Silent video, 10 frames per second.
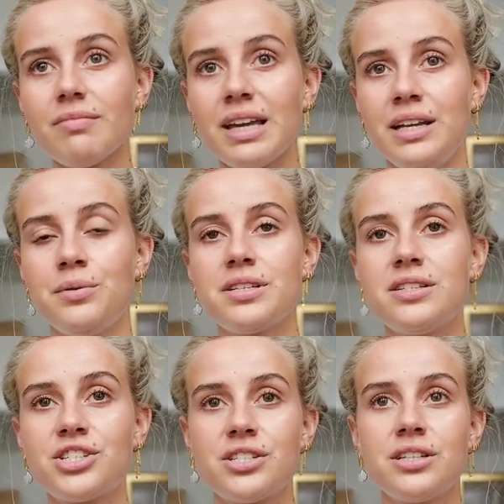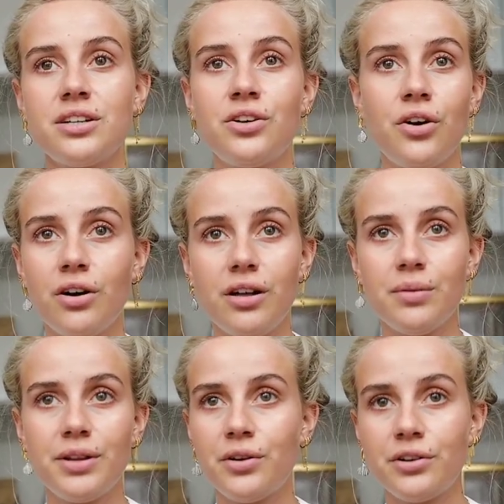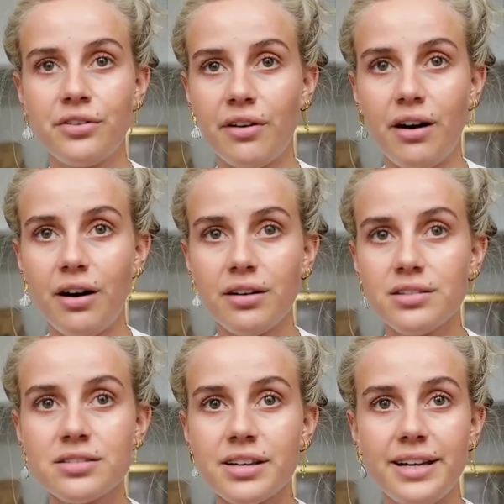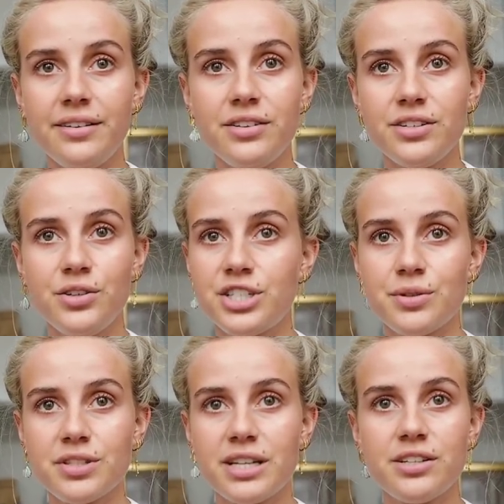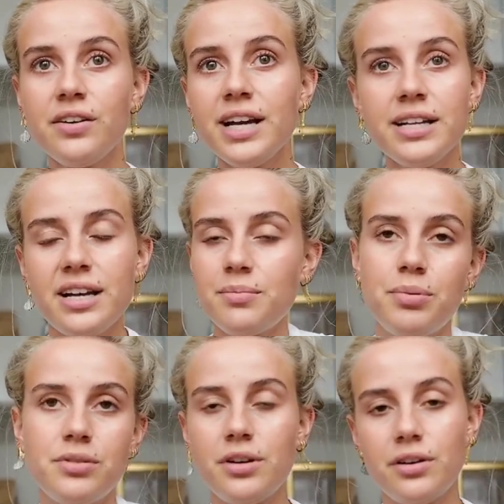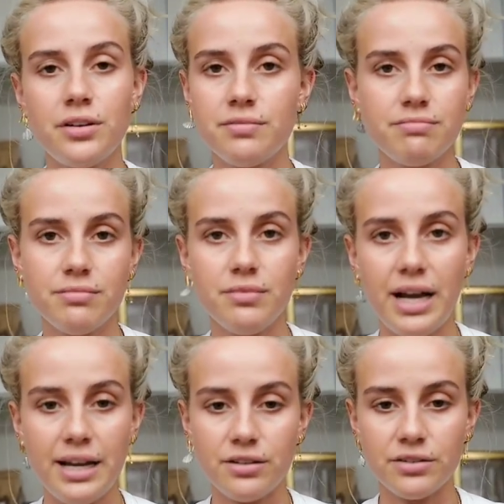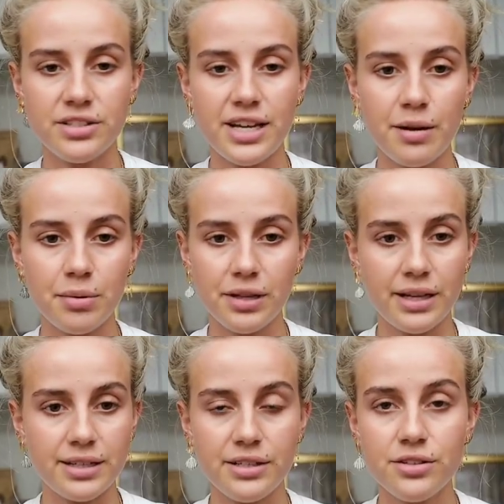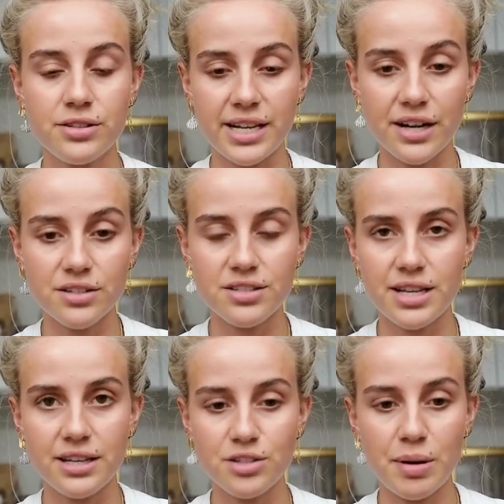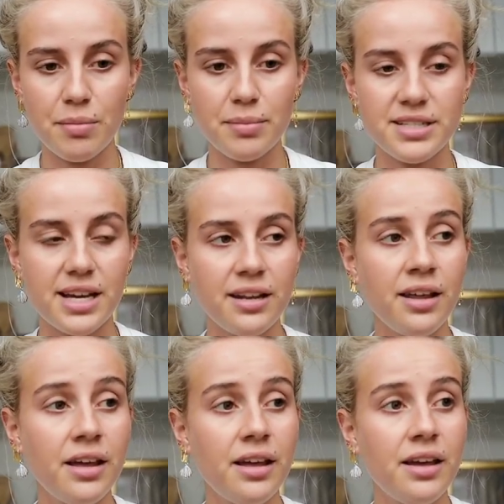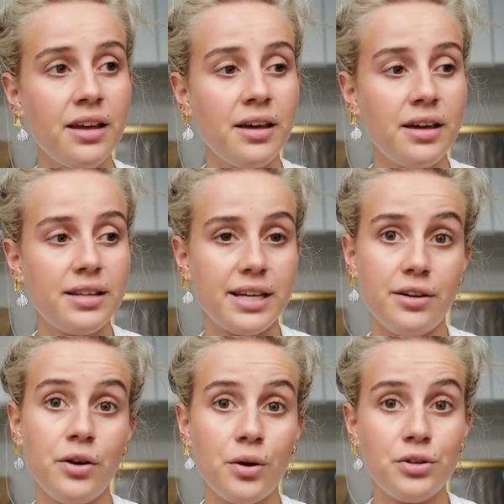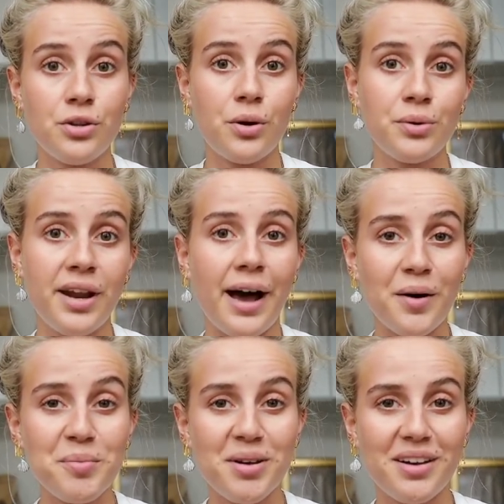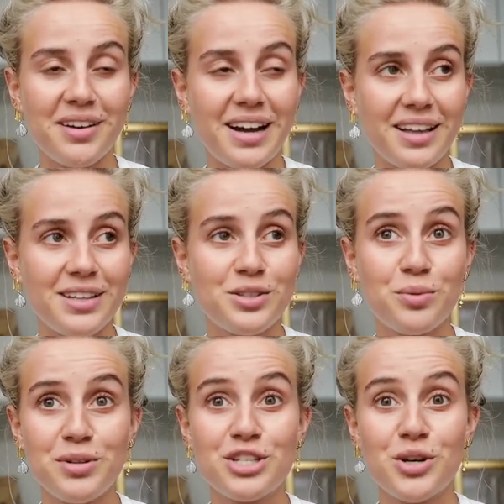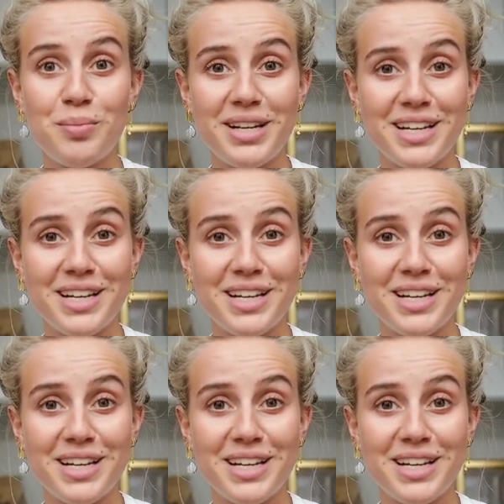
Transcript: and it was this girl with her dogs, and she was like, okay, yeah, put your hand on the table. And I didn't dare to say it to my mom and dad. They know now, but it took me so many